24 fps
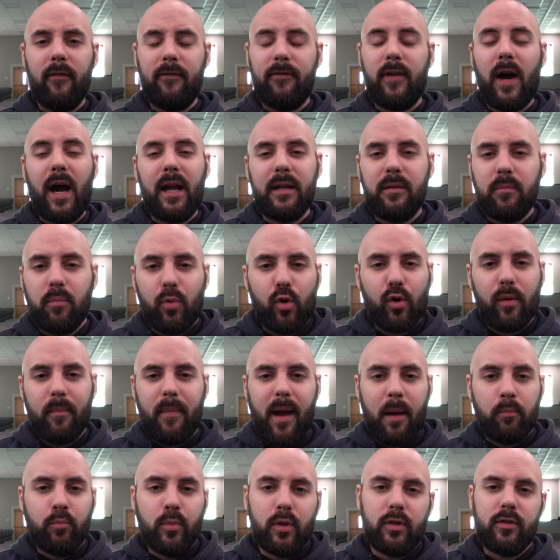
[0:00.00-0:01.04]
find more
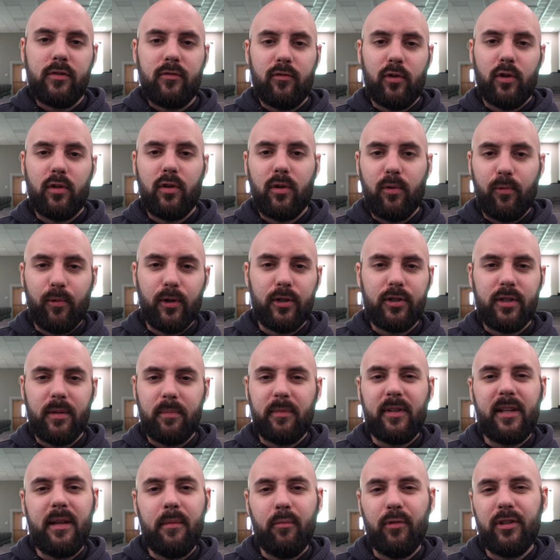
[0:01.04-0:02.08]
members for their worship
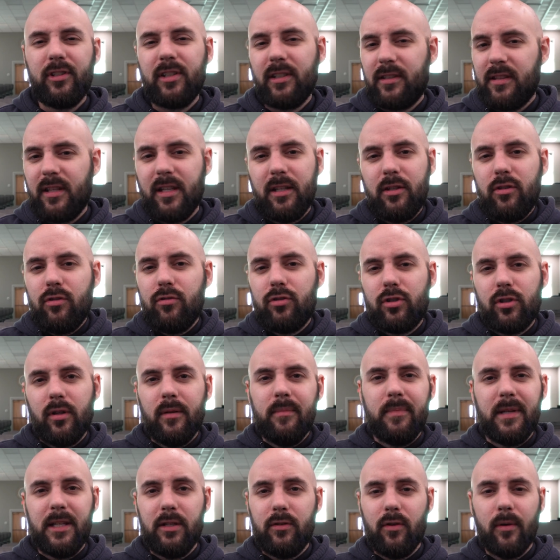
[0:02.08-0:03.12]
team, which I think you
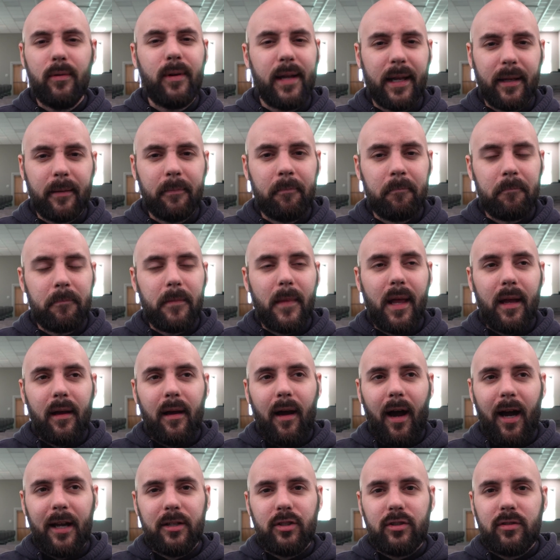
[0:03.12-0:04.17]
should be doing.
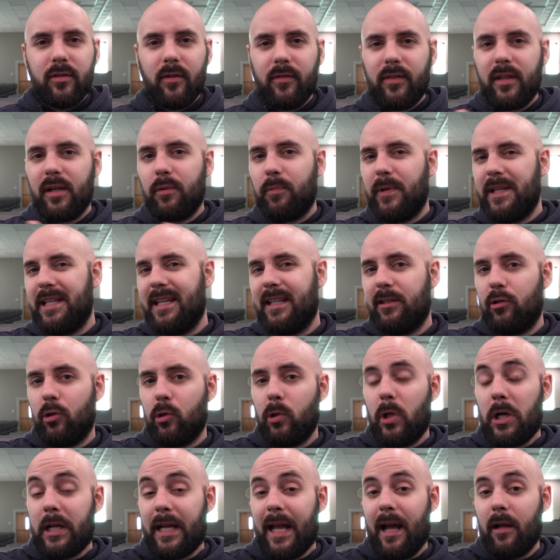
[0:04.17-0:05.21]
I just don't think we need to
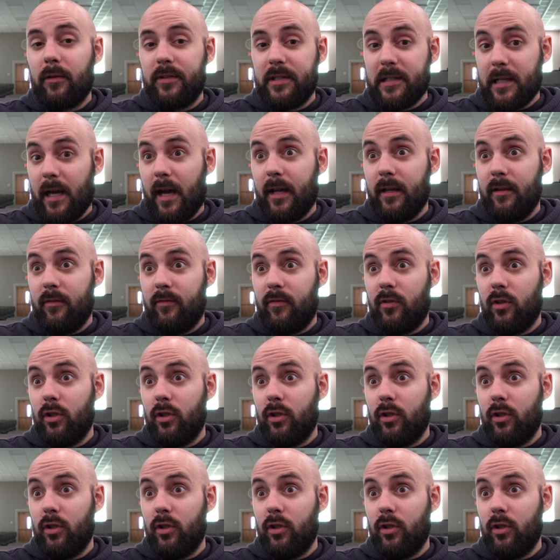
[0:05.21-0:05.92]
look outside of